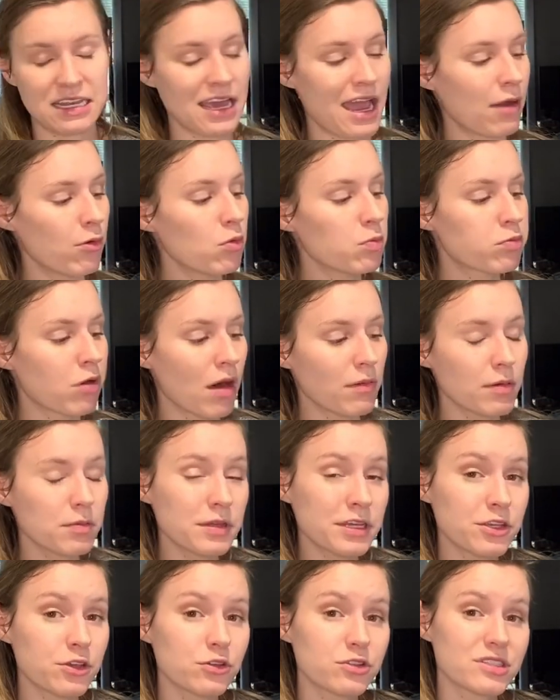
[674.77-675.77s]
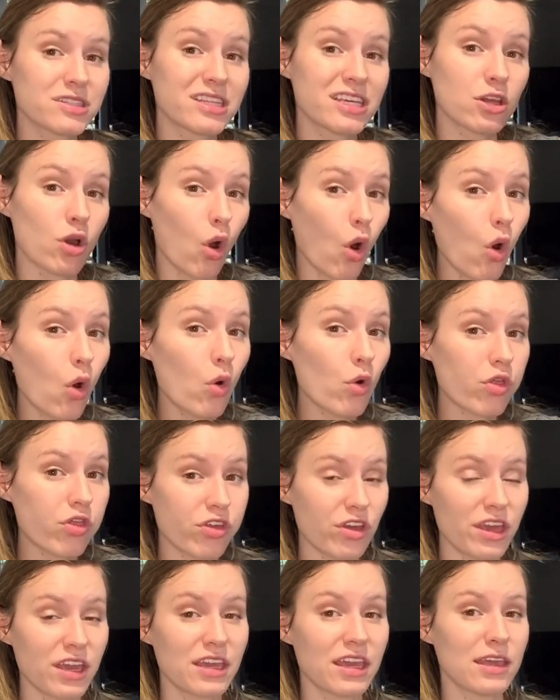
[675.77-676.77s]
I will probably use the whole
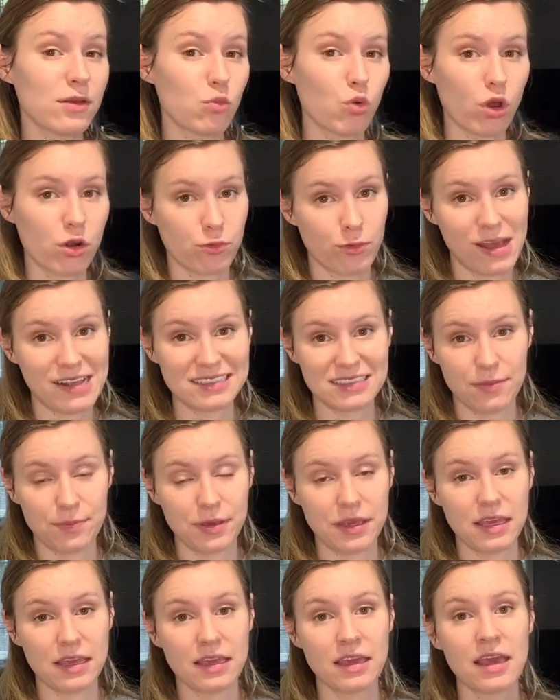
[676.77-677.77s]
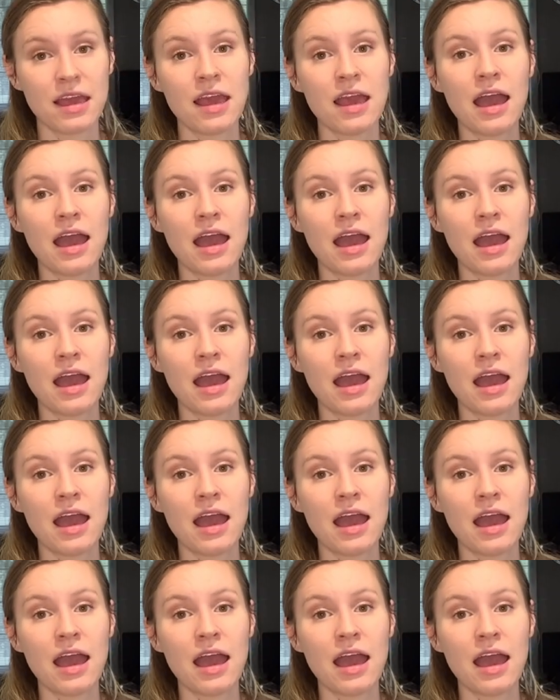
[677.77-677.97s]
thing in one recipe.